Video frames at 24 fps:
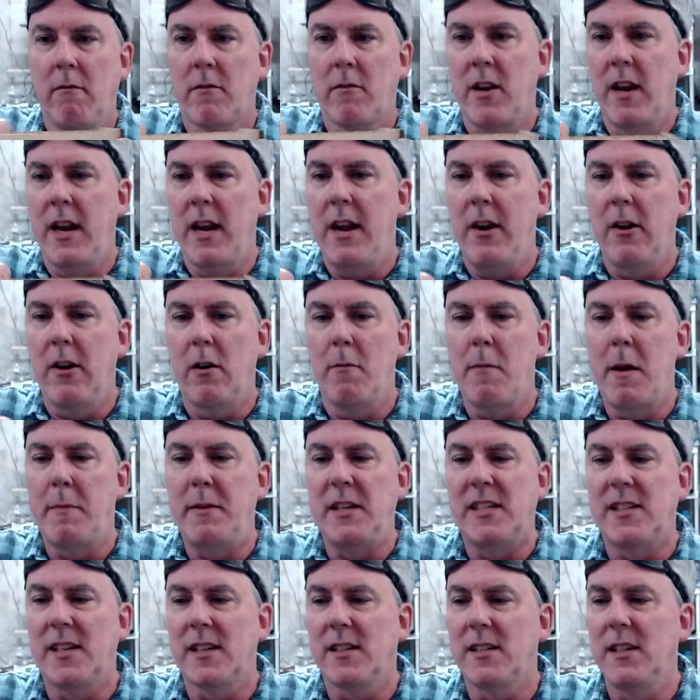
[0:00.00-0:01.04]
to here, maybe
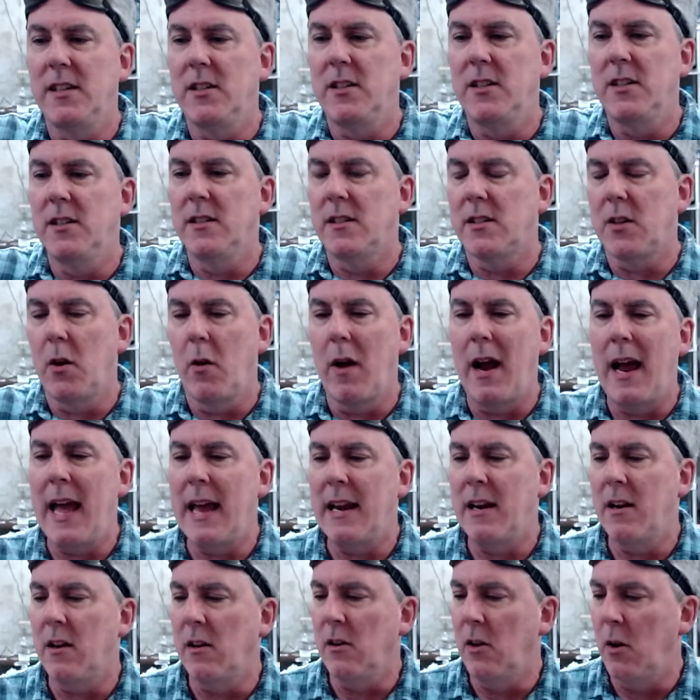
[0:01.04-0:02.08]
6 inches. So I
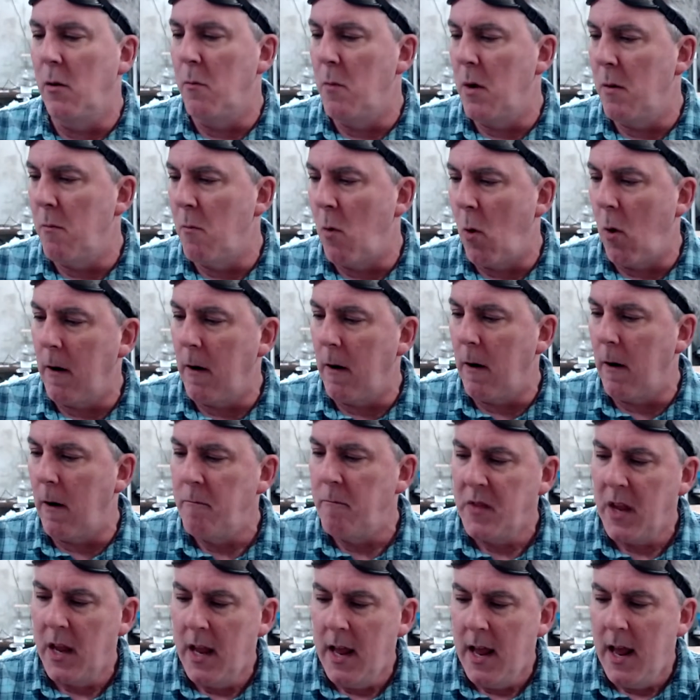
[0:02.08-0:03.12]
added a little bit more.
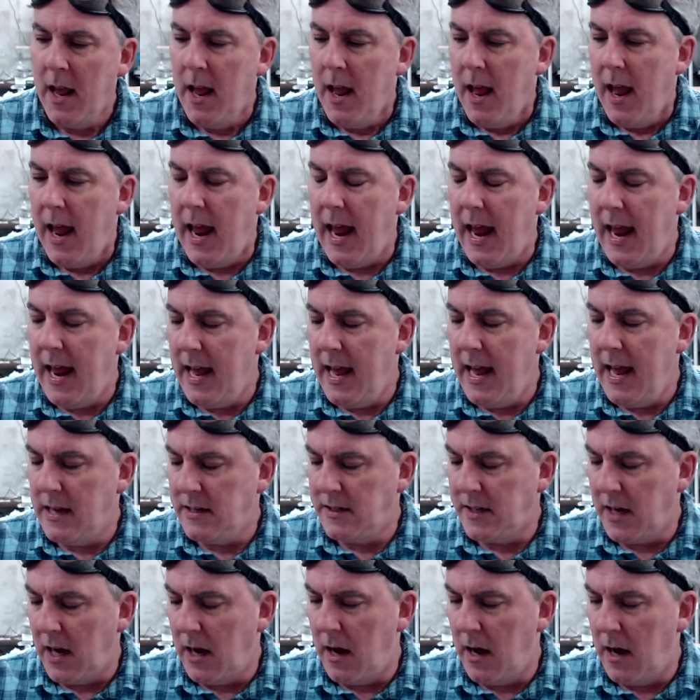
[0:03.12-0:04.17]
And
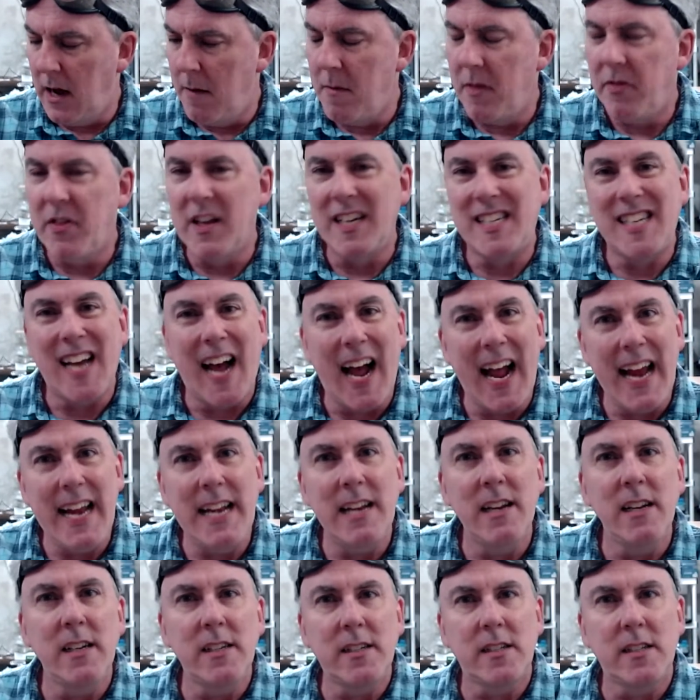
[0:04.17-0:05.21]
the
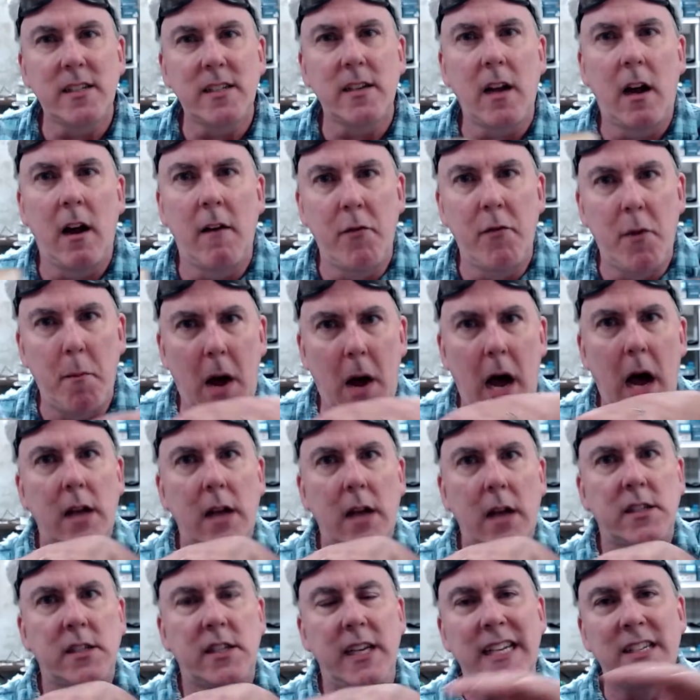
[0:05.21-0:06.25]
tightness of the
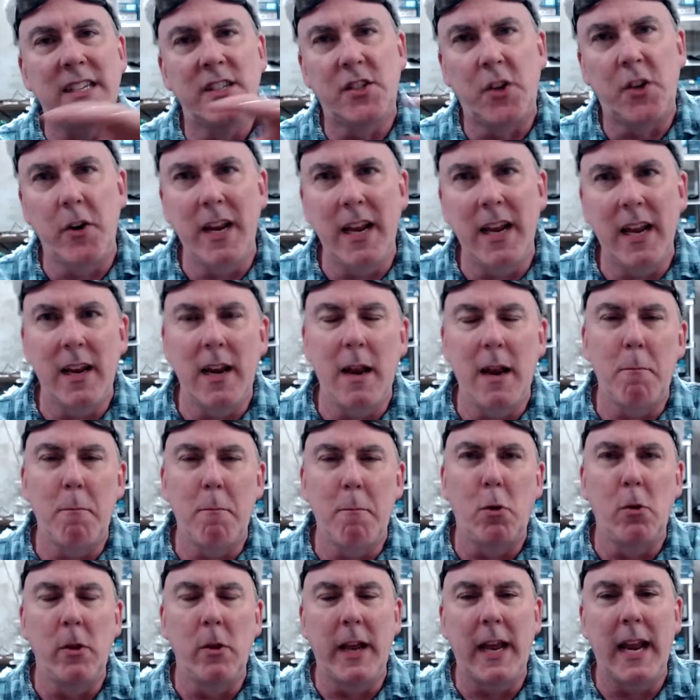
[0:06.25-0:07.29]
box, inserting it and
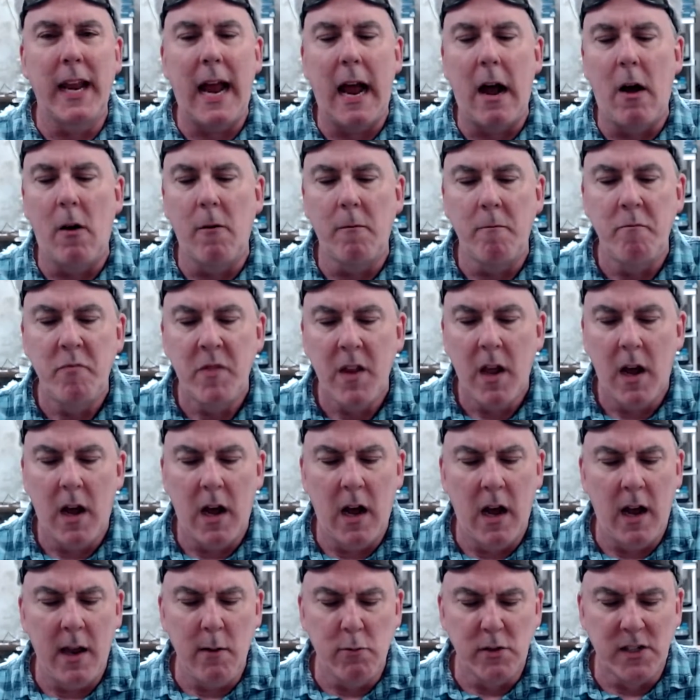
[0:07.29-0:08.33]
pulling it out,
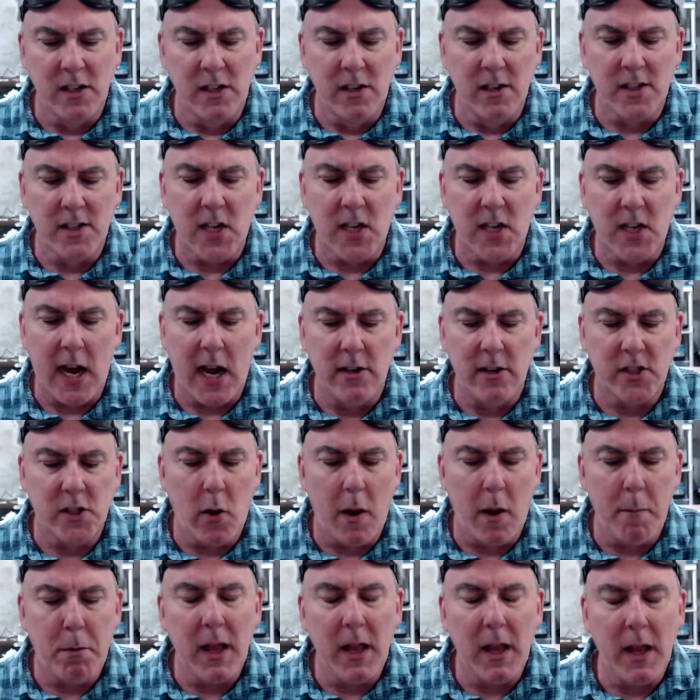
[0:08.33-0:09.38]
it was a little tighter. So I
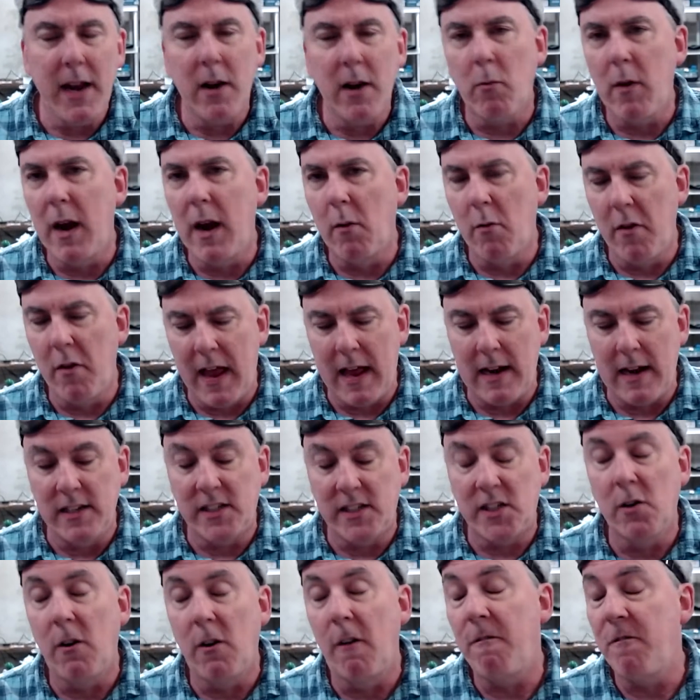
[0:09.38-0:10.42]
played around with that
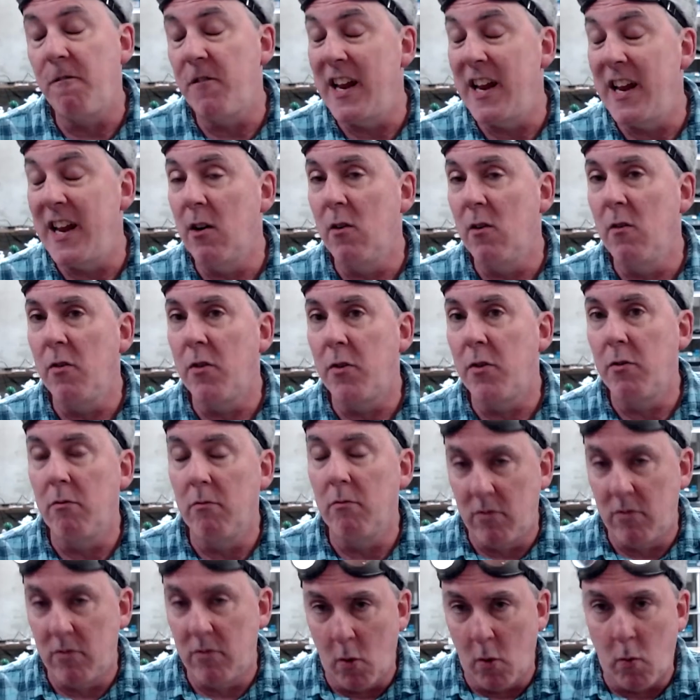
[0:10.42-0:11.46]
until I found
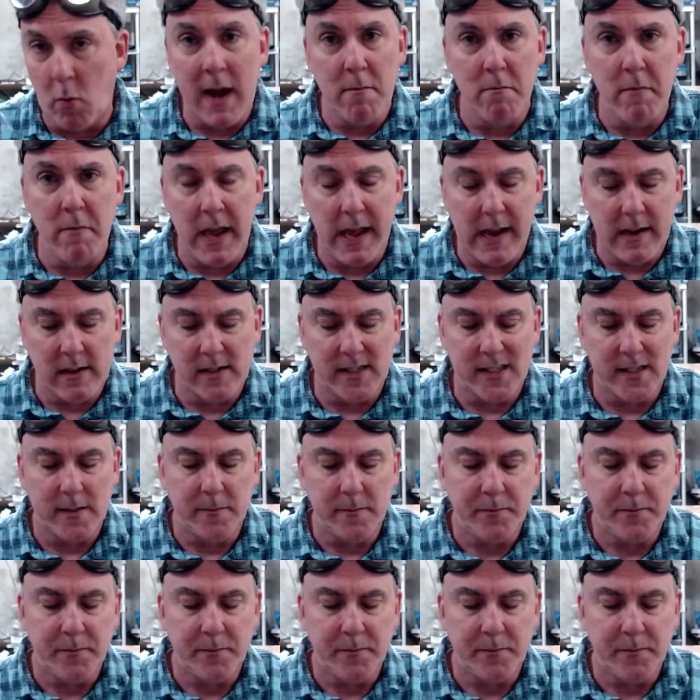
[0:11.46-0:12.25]
the right mix.